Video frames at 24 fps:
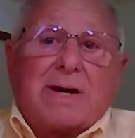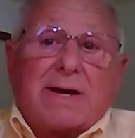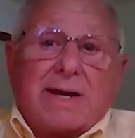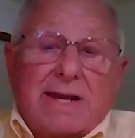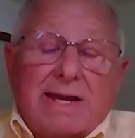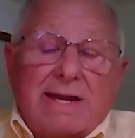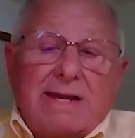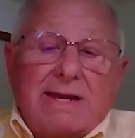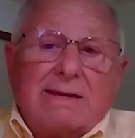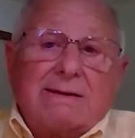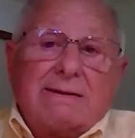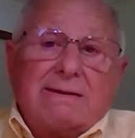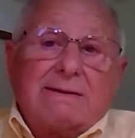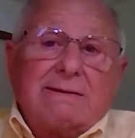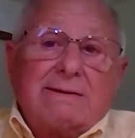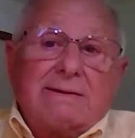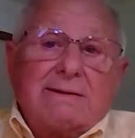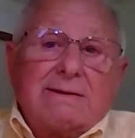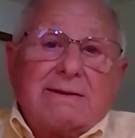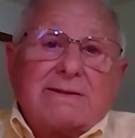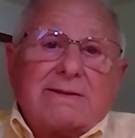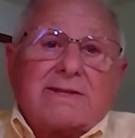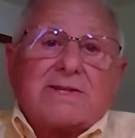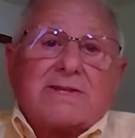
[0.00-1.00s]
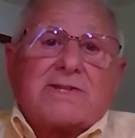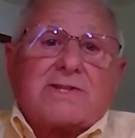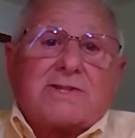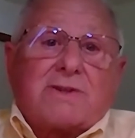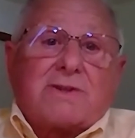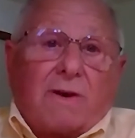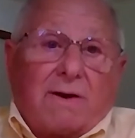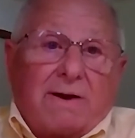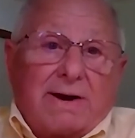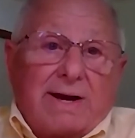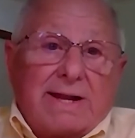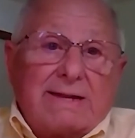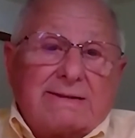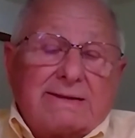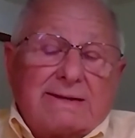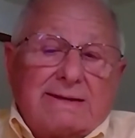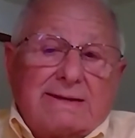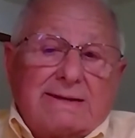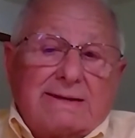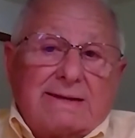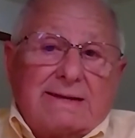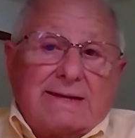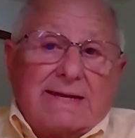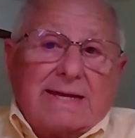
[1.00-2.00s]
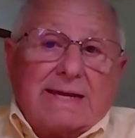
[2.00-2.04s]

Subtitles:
seed money to start it.